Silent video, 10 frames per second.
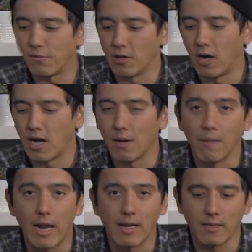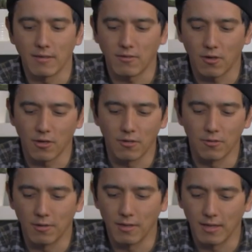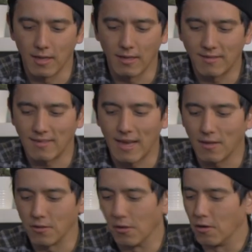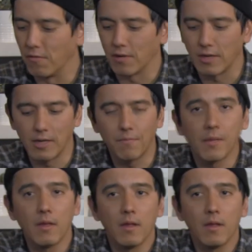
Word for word: so it automatically started doing the cycle over again.